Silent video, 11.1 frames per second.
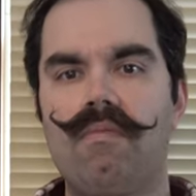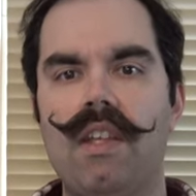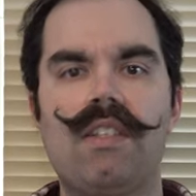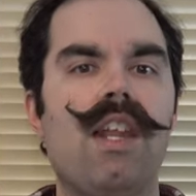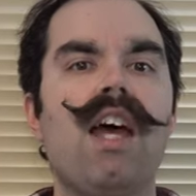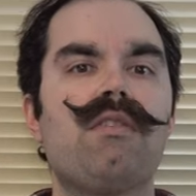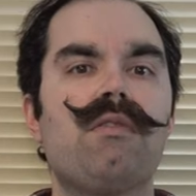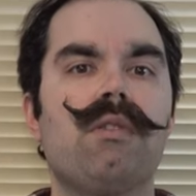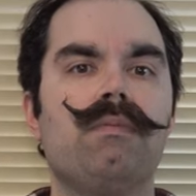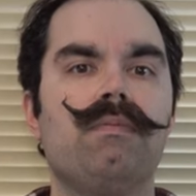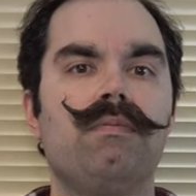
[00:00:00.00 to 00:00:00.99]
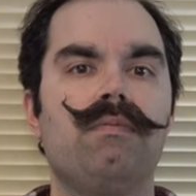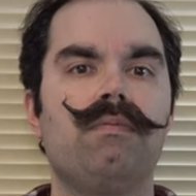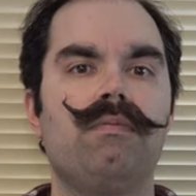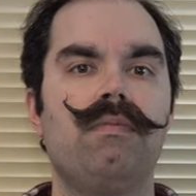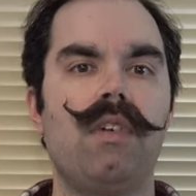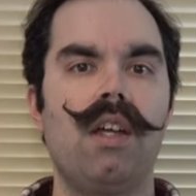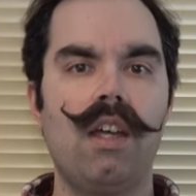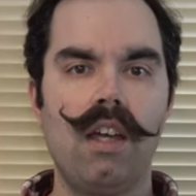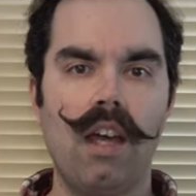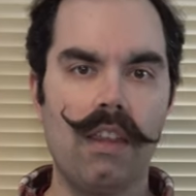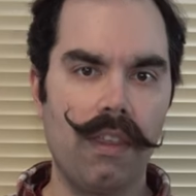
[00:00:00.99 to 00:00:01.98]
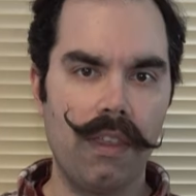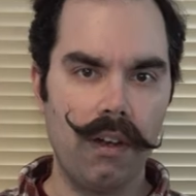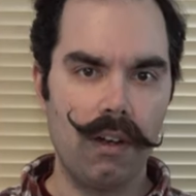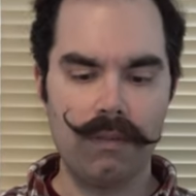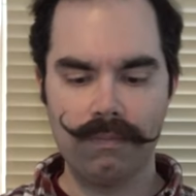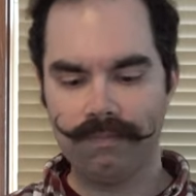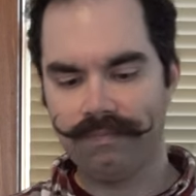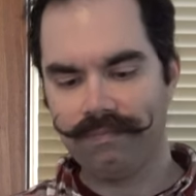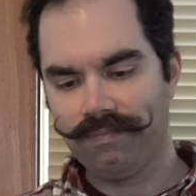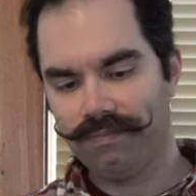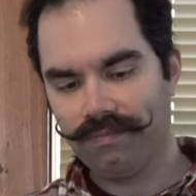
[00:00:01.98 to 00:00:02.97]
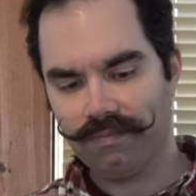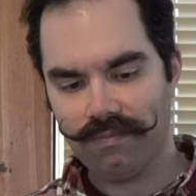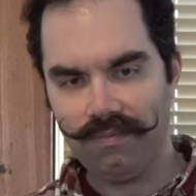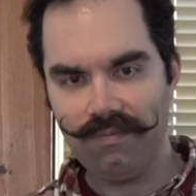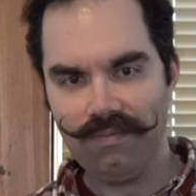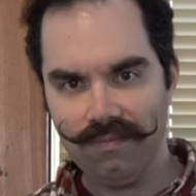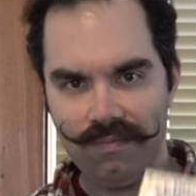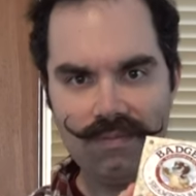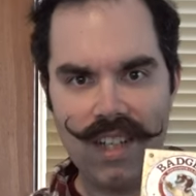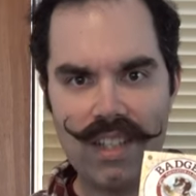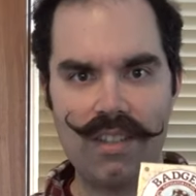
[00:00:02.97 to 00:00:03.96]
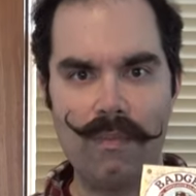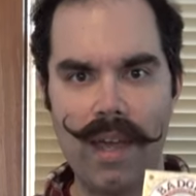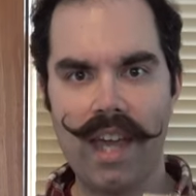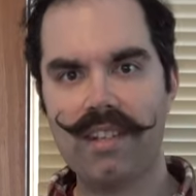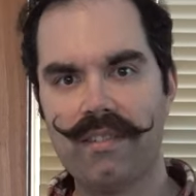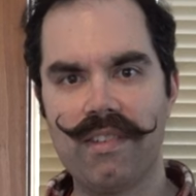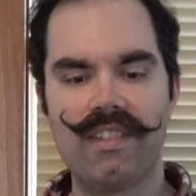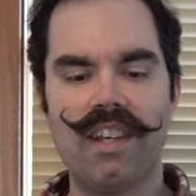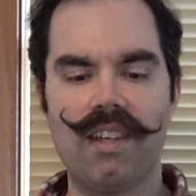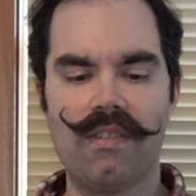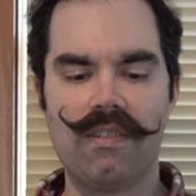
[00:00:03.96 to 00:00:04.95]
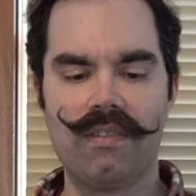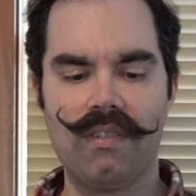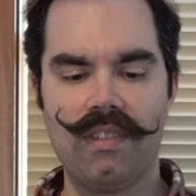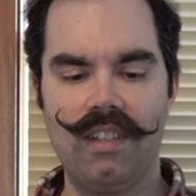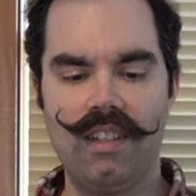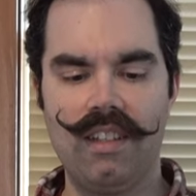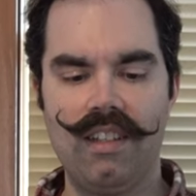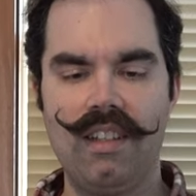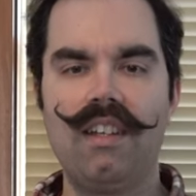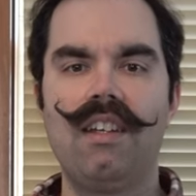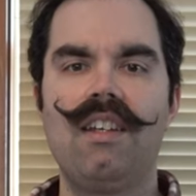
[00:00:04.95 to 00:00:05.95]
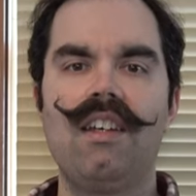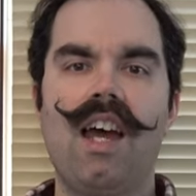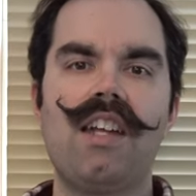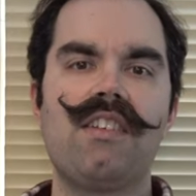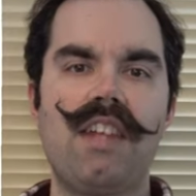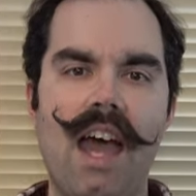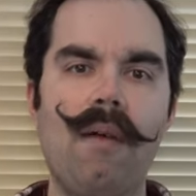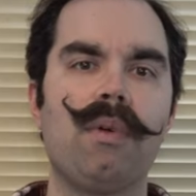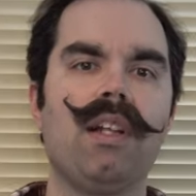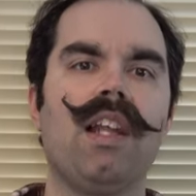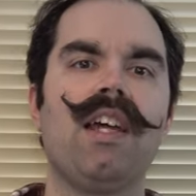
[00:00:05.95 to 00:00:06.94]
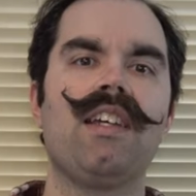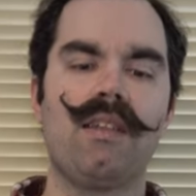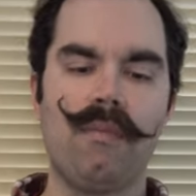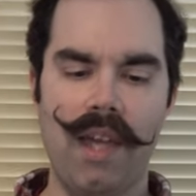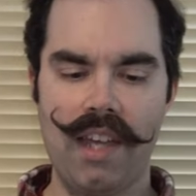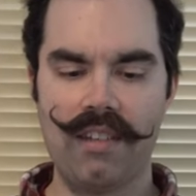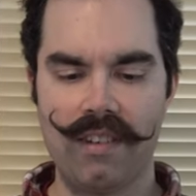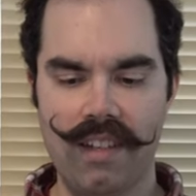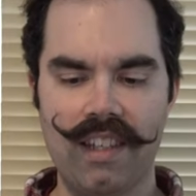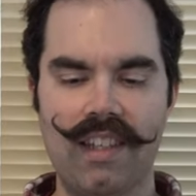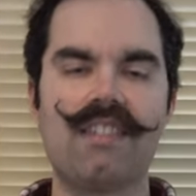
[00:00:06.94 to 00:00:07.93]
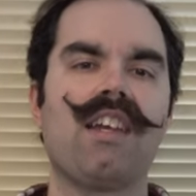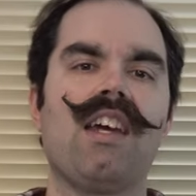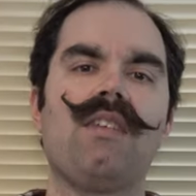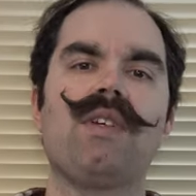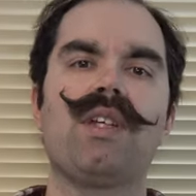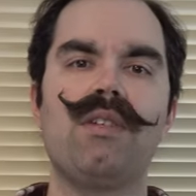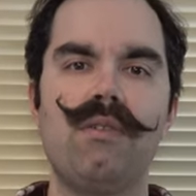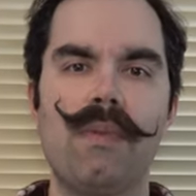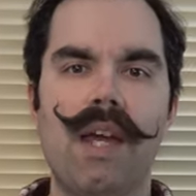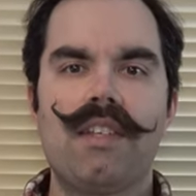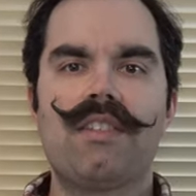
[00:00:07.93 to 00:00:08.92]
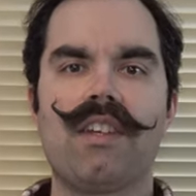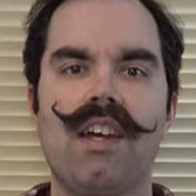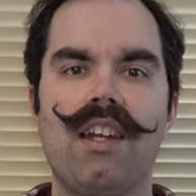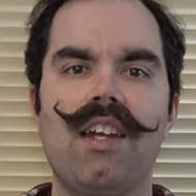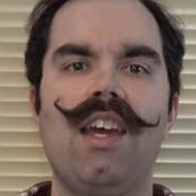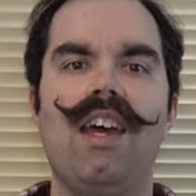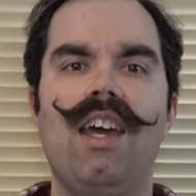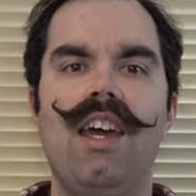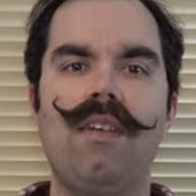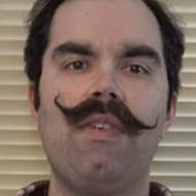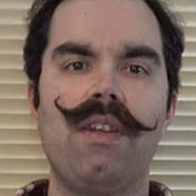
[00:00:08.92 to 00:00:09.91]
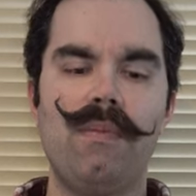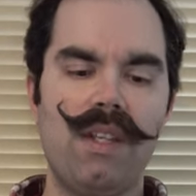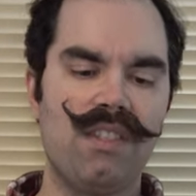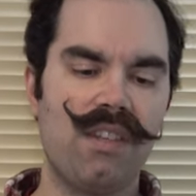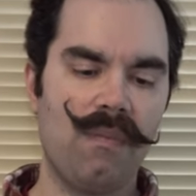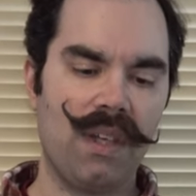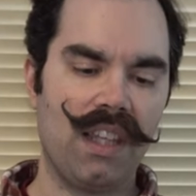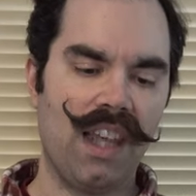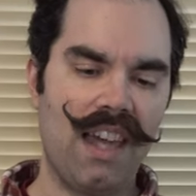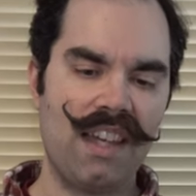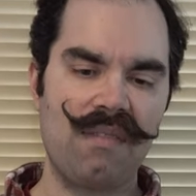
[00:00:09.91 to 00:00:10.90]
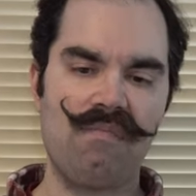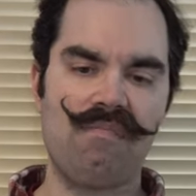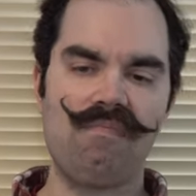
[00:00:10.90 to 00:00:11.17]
it's natural. And the third is the badger itself. I just happen to like the badger. I think it's kind of a cute mascot. If it had been something like